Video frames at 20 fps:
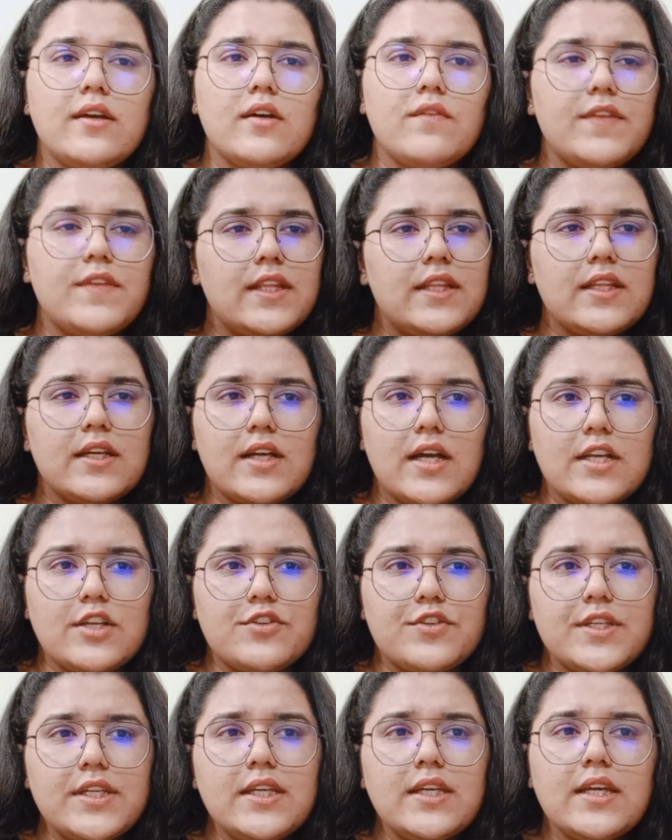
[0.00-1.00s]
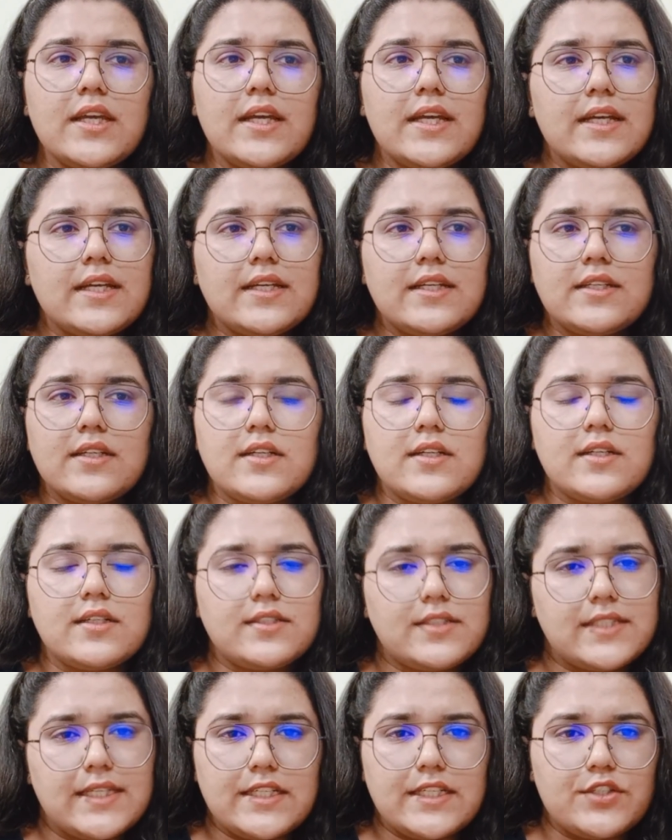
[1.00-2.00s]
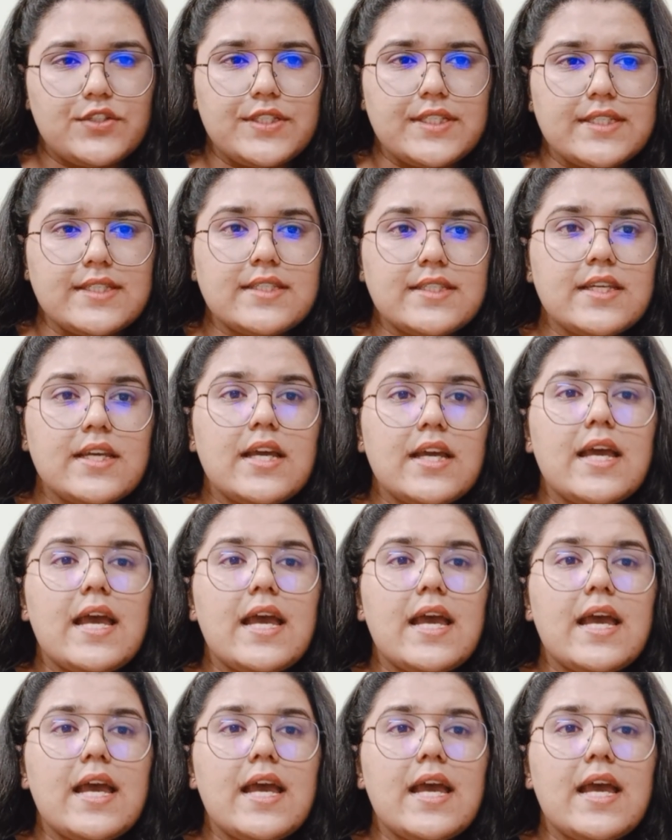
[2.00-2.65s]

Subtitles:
within the country territories.